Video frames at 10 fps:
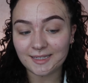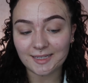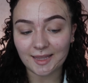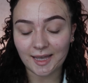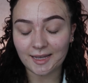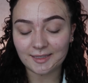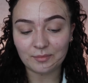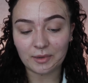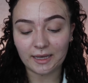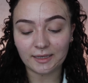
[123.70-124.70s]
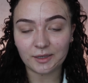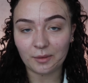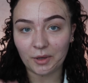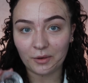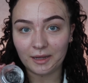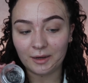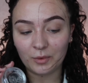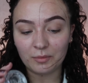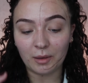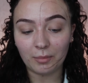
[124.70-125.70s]
to set the hairs in place, I'm going in
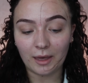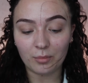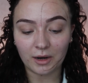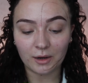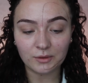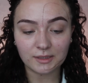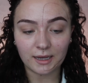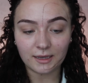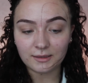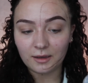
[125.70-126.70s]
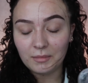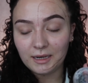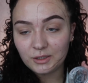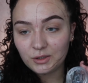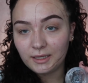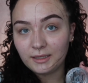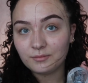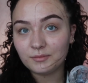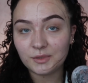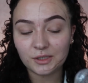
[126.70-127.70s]
with my bare brows, and I'm literally
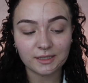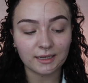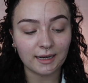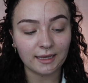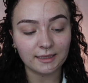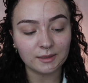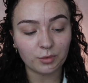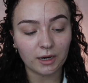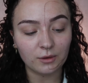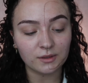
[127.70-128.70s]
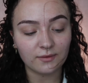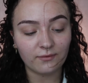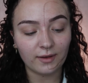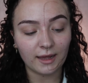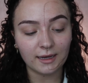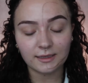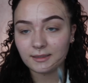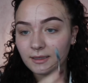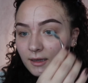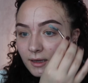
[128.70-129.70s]
just going to lay these brows
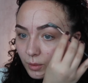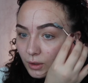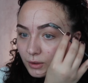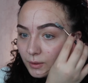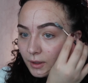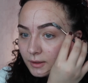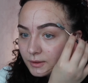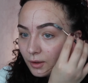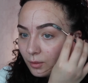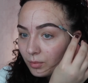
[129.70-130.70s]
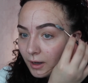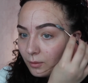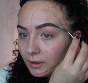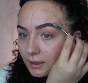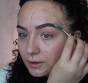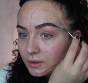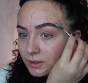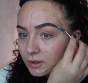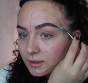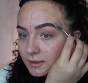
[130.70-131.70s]
flat. We're not doing a soap brow, we're literally
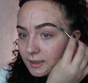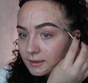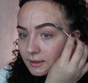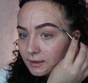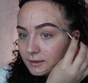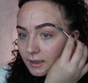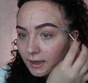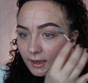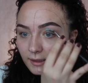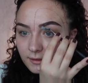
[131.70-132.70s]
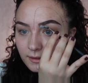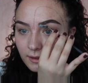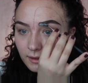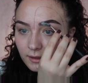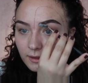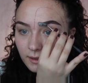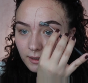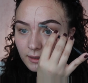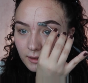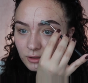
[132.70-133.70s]
just setting these hairs
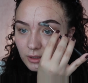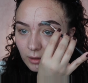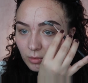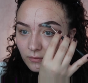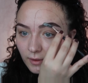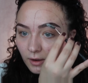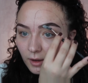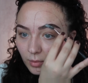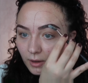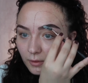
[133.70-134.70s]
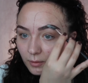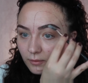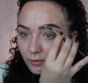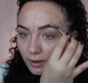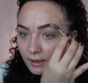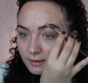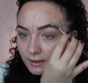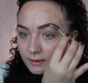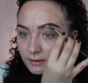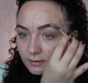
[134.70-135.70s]
in the shape of the eyebrow that we've
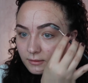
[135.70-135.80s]
created.